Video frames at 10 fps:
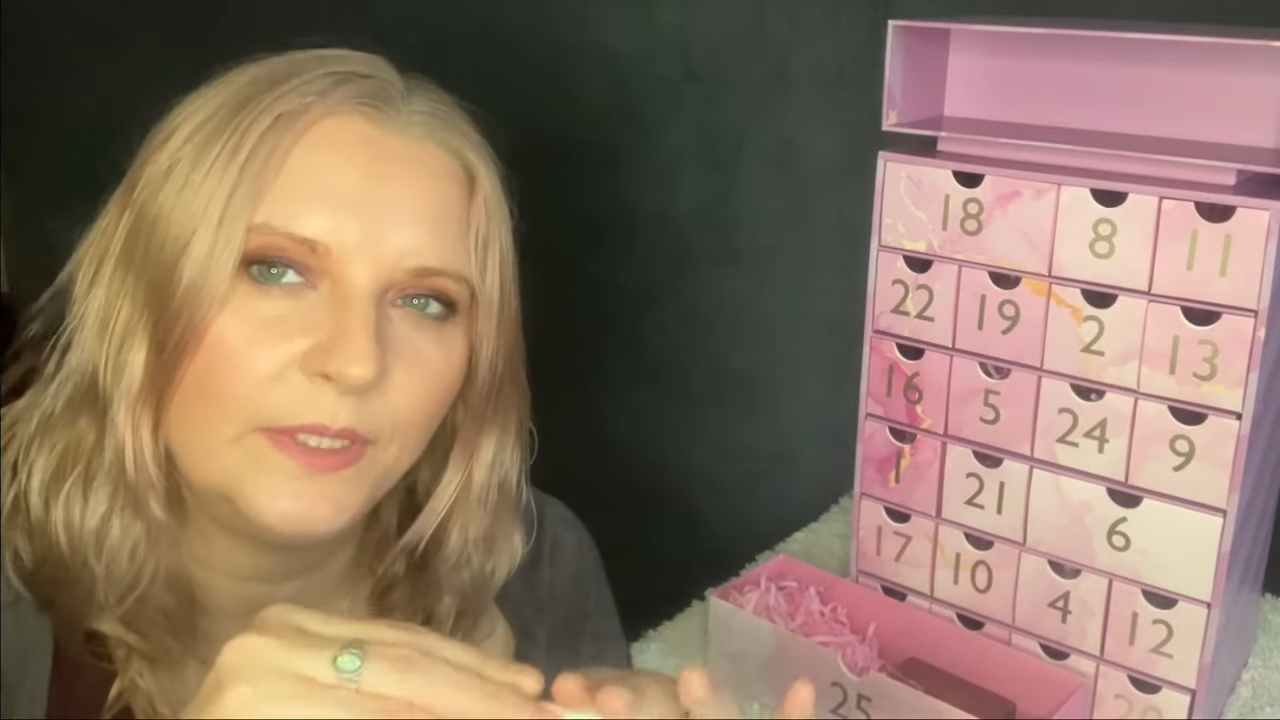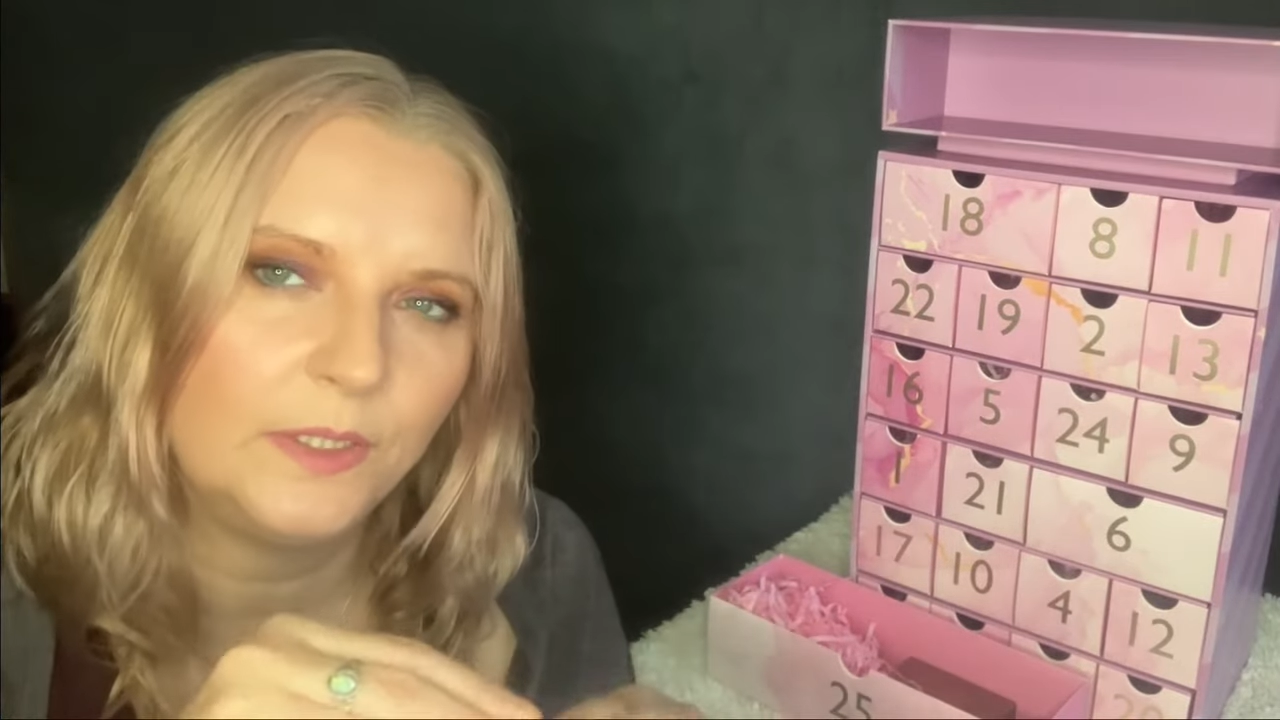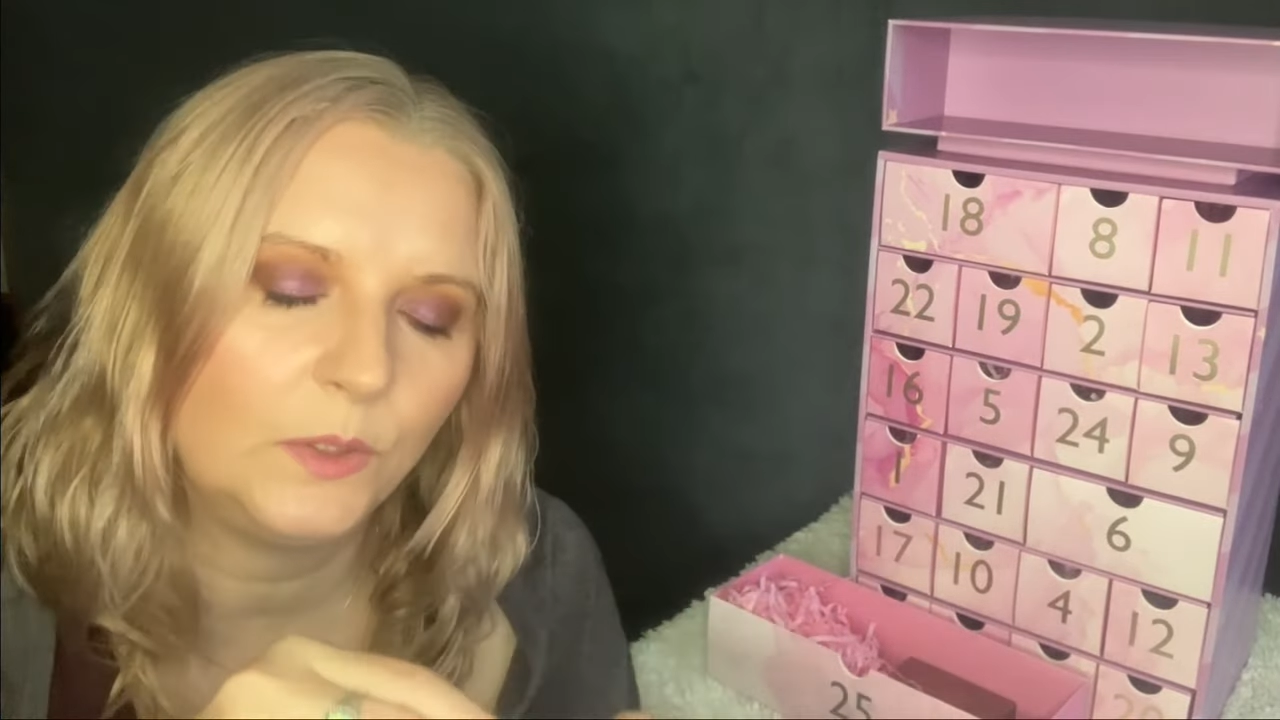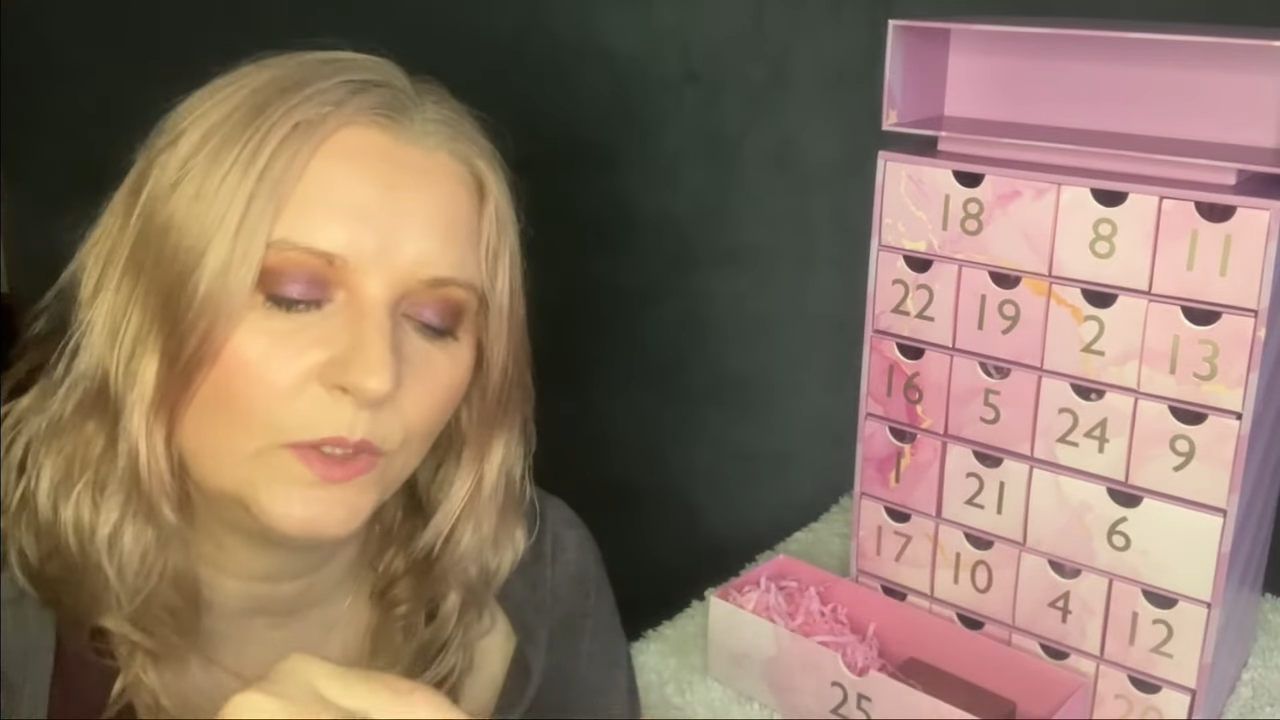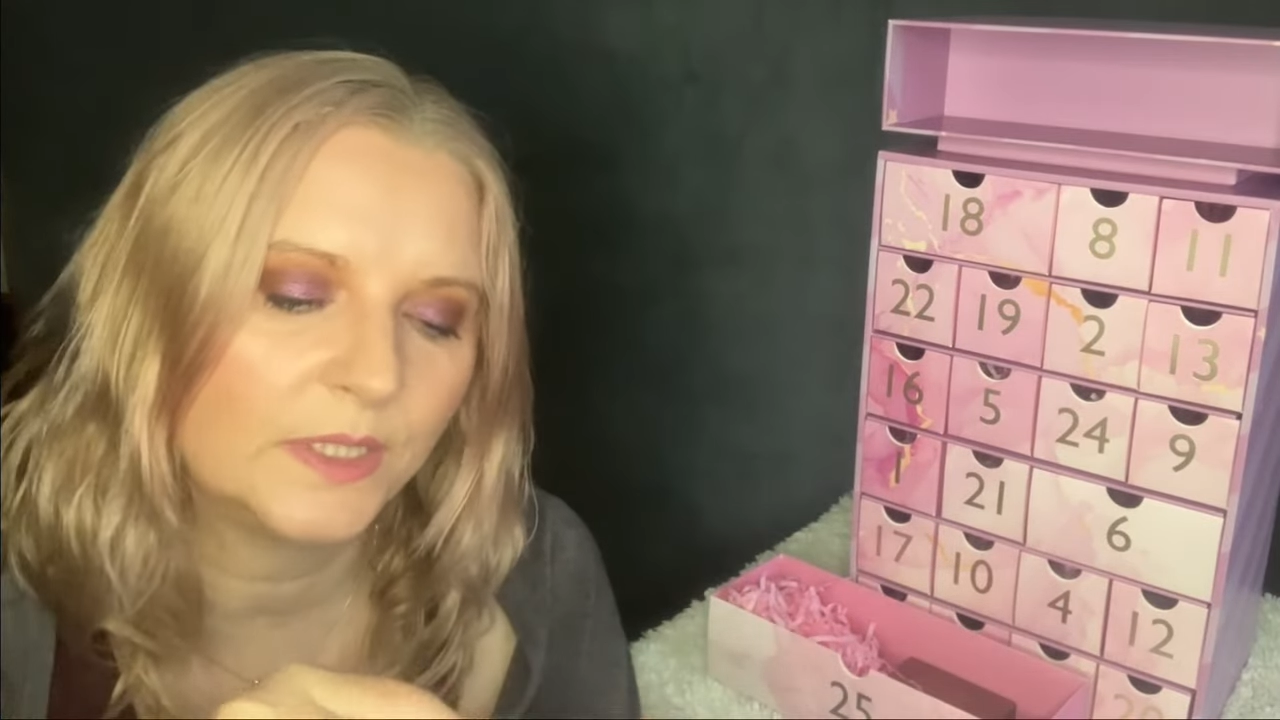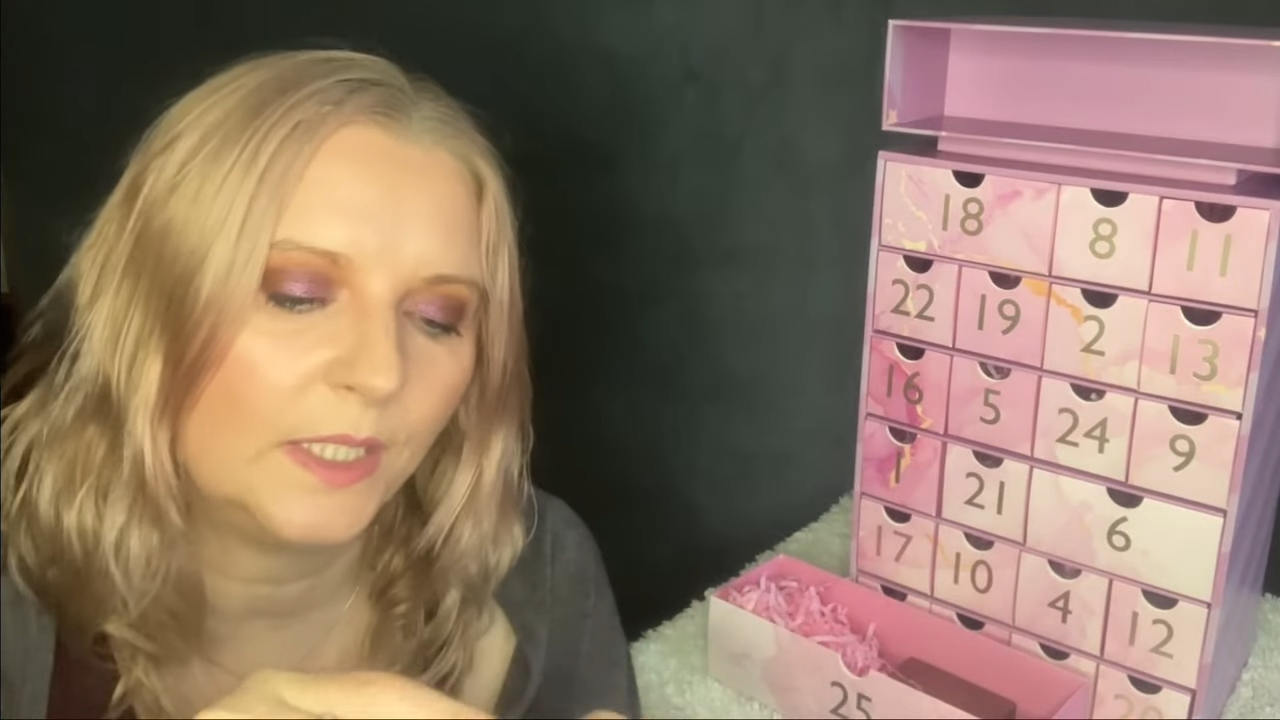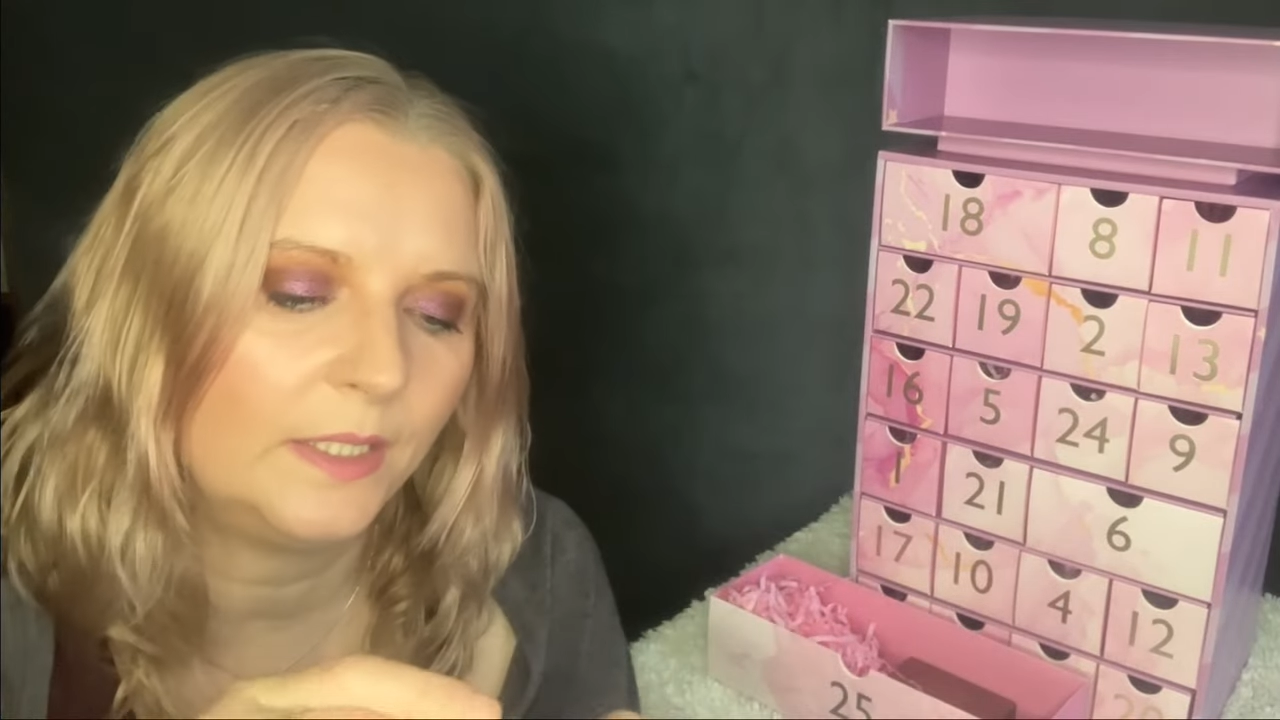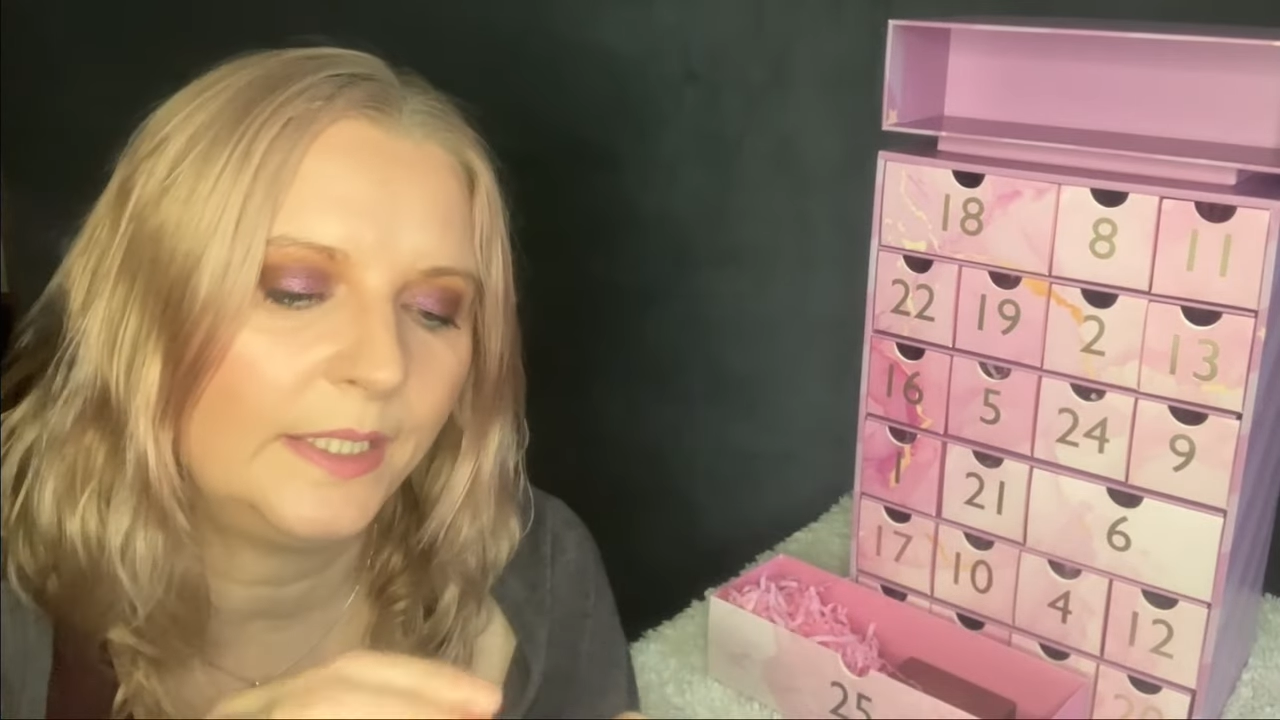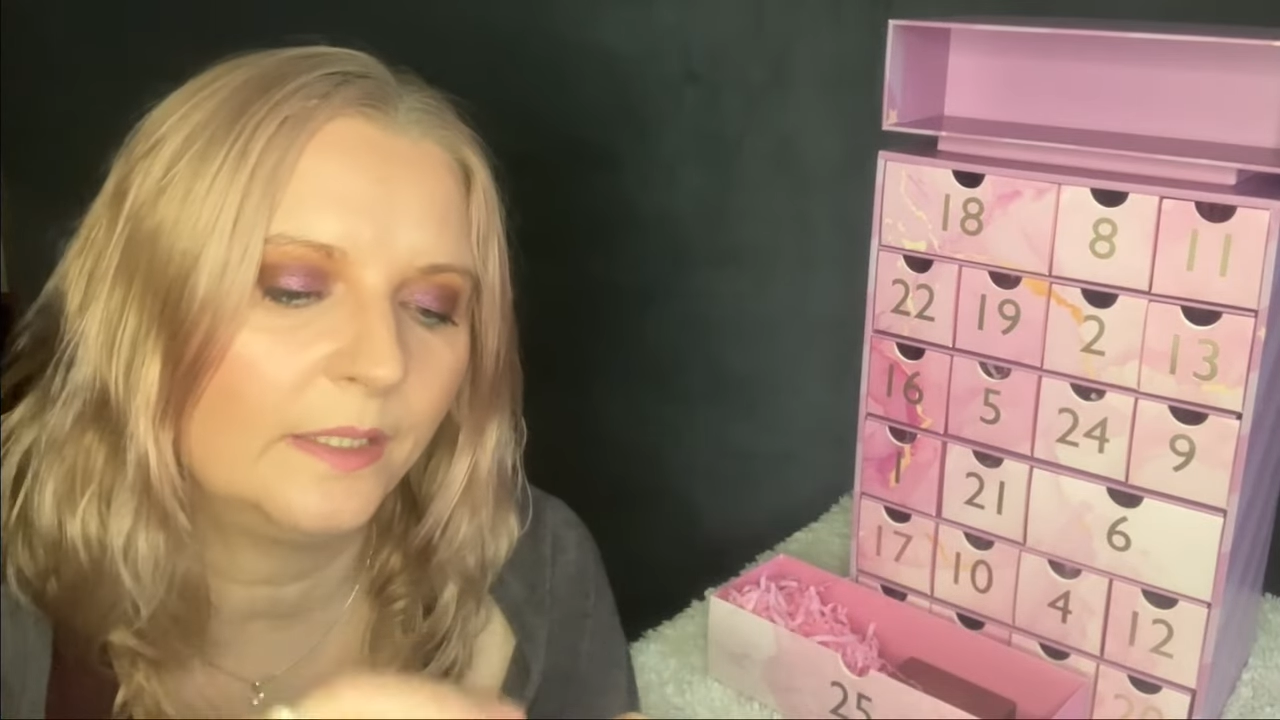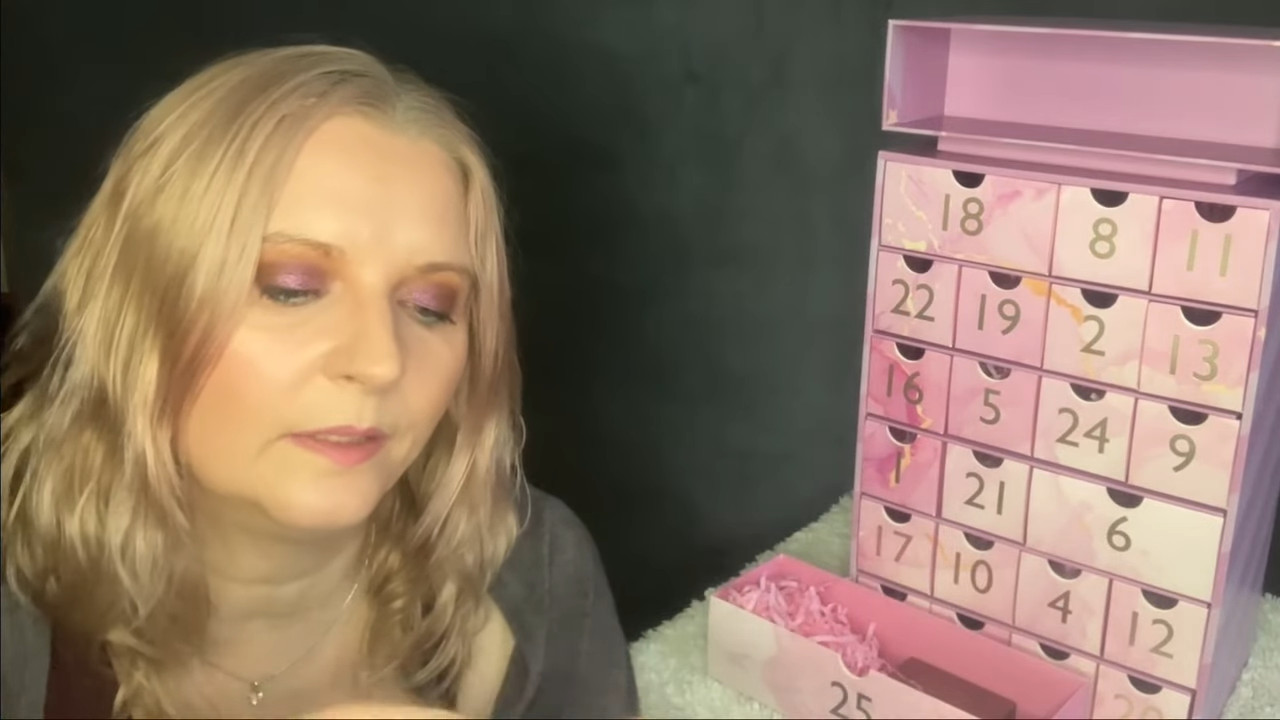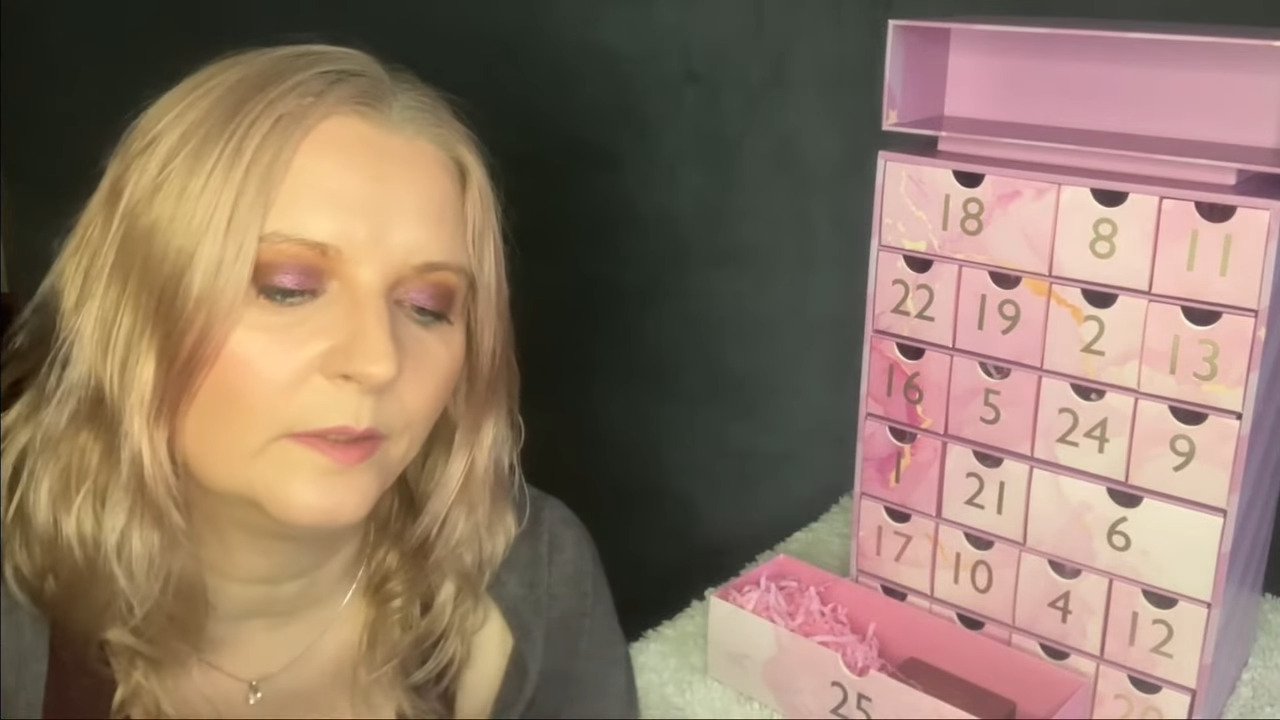it looks like?